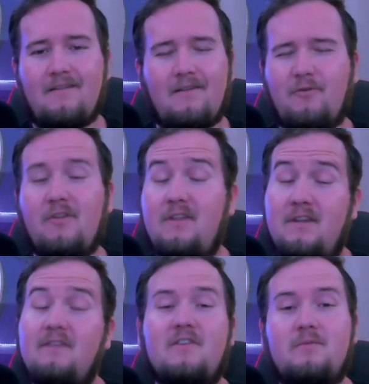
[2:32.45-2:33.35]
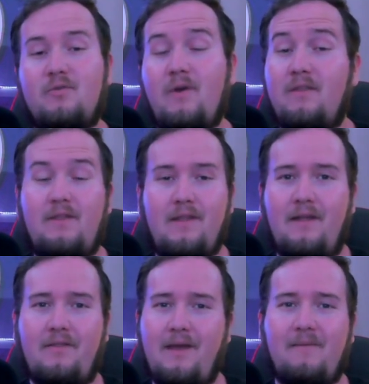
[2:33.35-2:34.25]
really the difference between
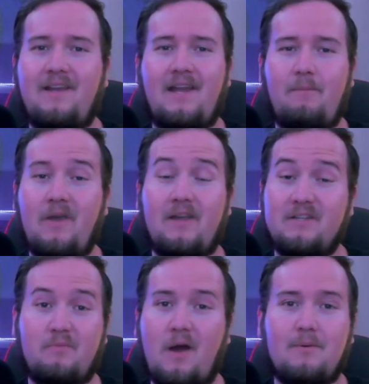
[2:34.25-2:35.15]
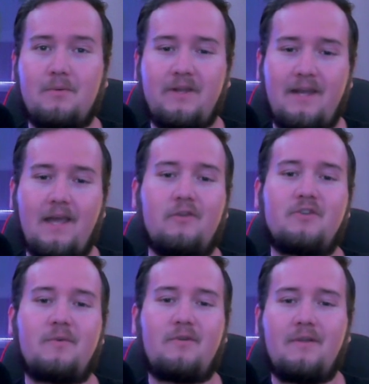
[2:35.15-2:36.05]
them and Kenny Pickett is probably
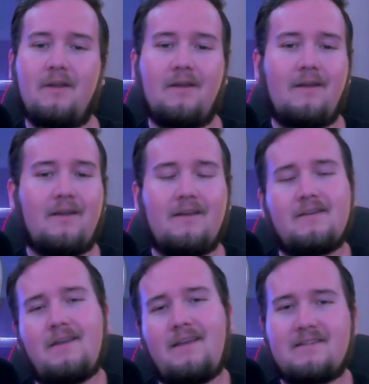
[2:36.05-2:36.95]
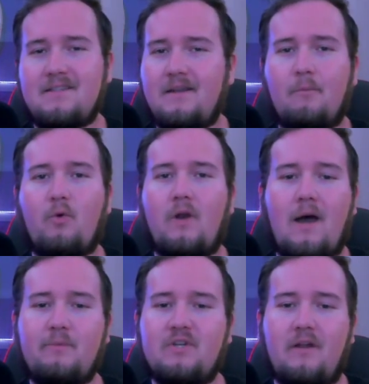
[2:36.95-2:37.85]
negligible. He is the number one
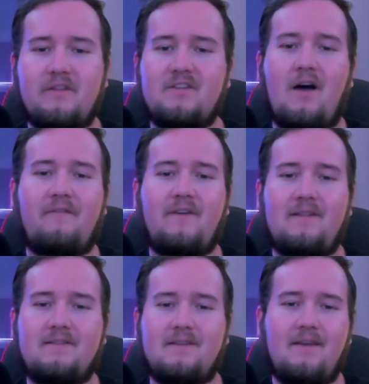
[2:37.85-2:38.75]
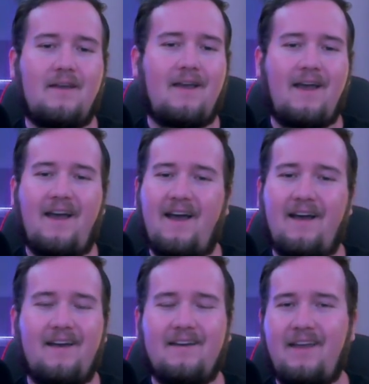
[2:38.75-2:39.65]
option on this offense.
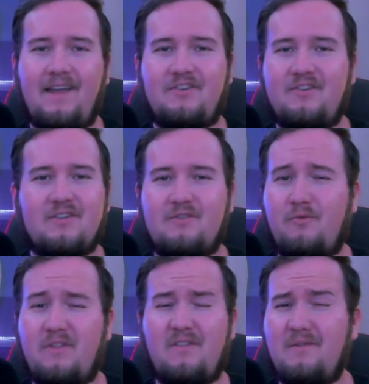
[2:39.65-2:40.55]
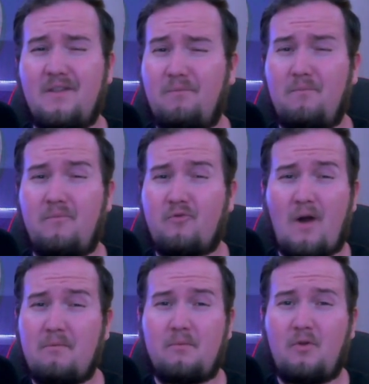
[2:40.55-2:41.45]
It's just with the
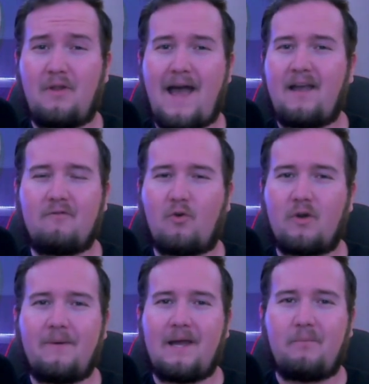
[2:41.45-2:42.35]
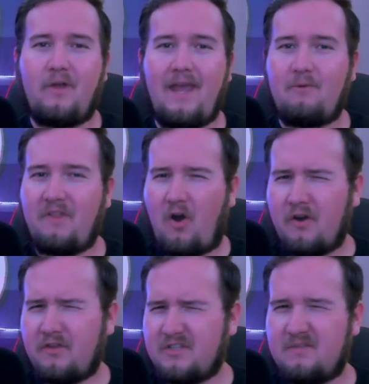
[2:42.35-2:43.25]
probable lack of quarterback play and with
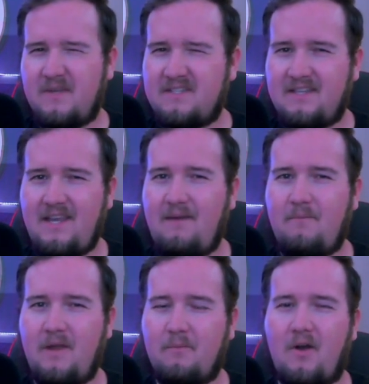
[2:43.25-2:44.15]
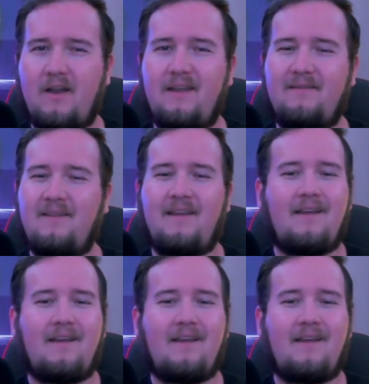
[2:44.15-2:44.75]
Arthur Smith's scheme being brought in,